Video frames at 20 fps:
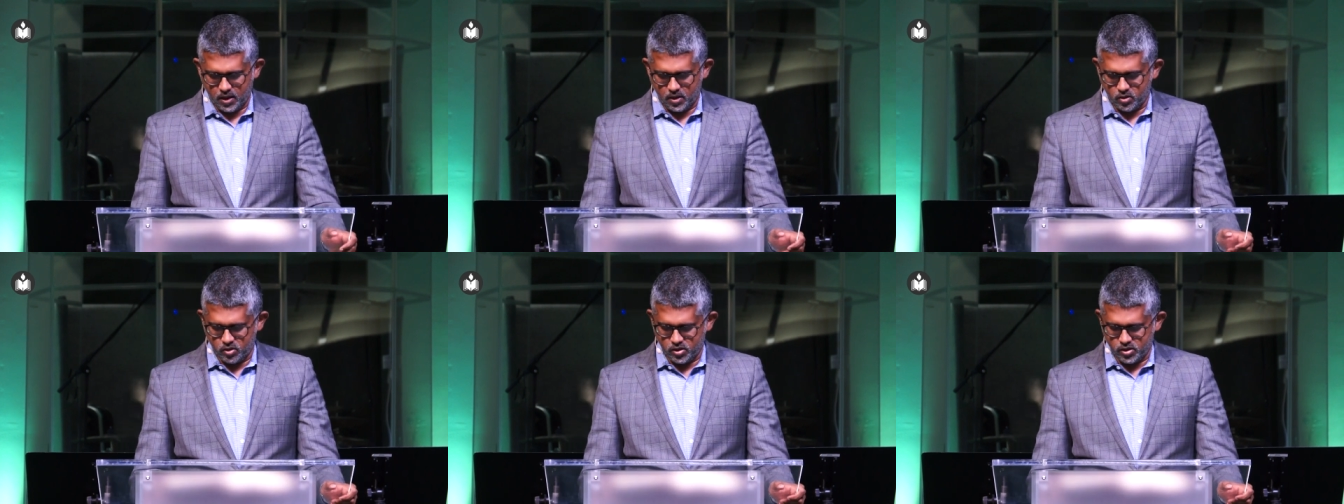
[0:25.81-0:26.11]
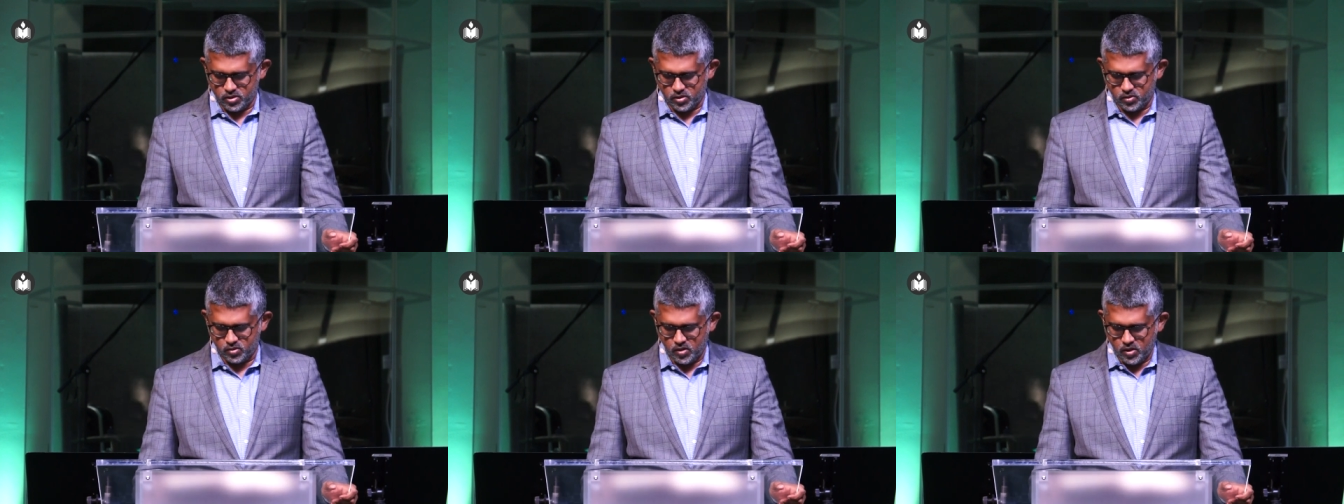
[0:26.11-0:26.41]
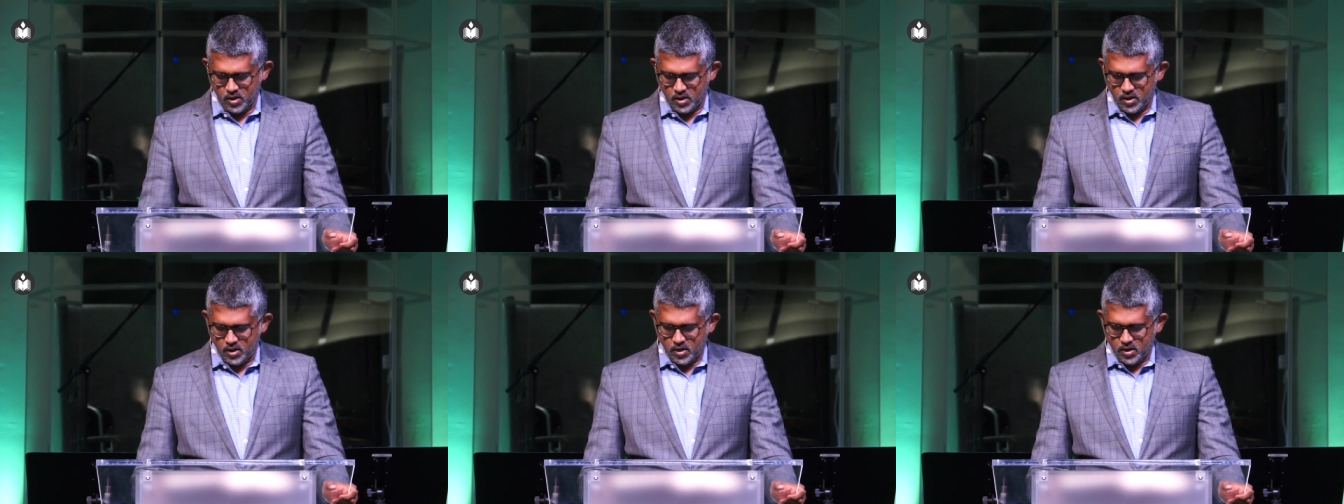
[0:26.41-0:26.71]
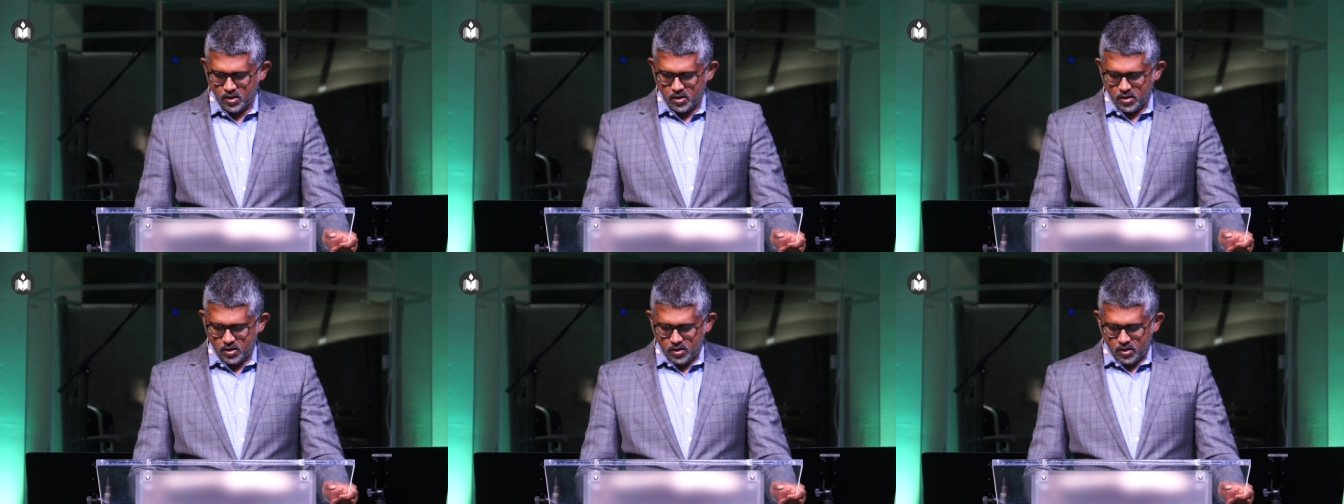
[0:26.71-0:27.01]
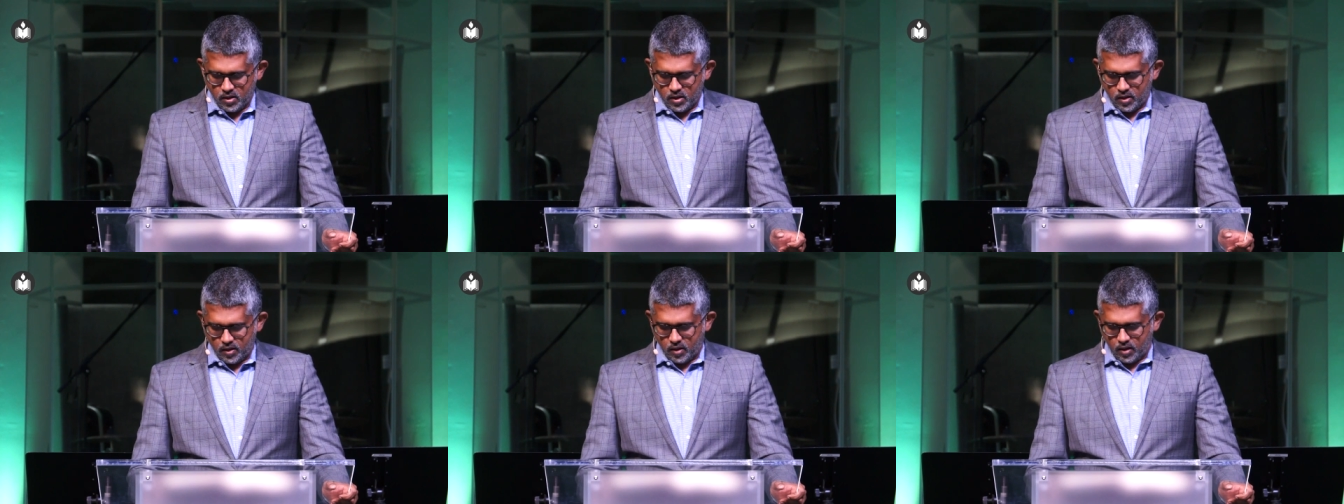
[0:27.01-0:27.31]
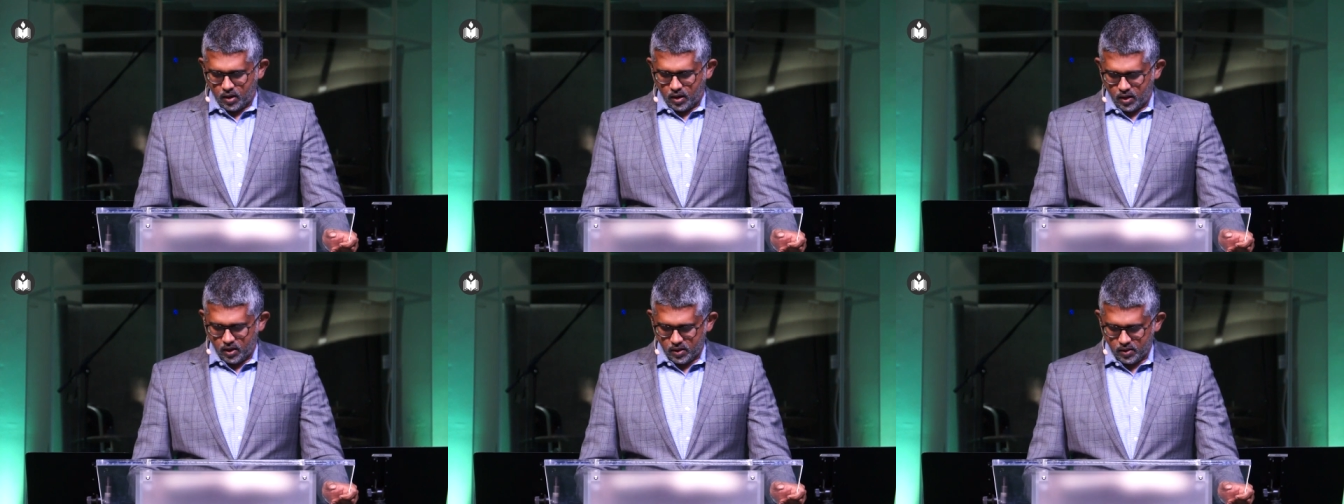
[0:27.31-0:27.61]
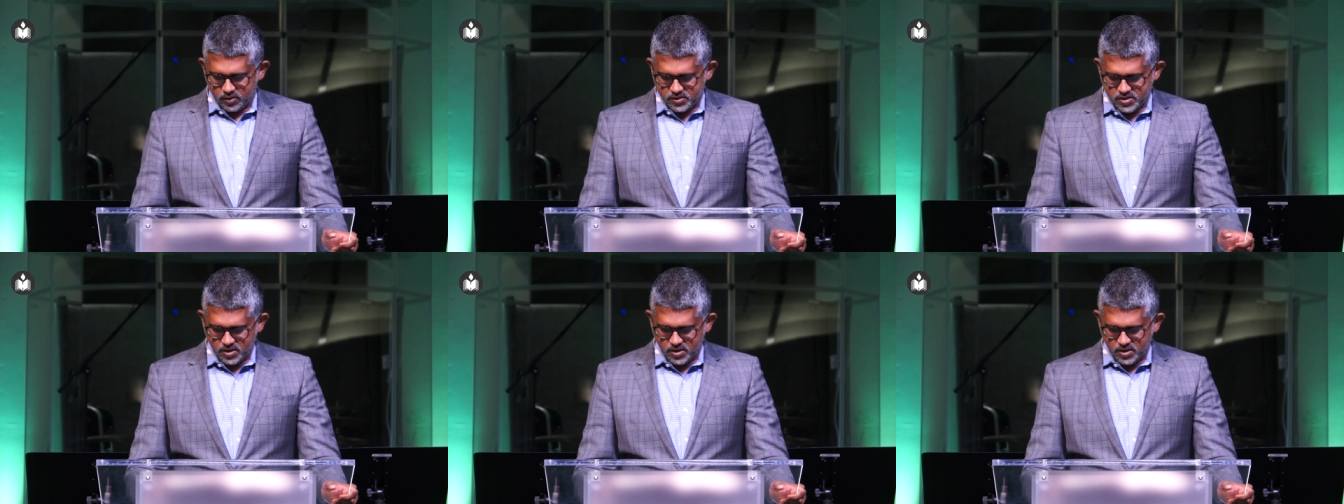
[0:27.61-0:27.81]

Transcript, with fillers: I'm going to uh,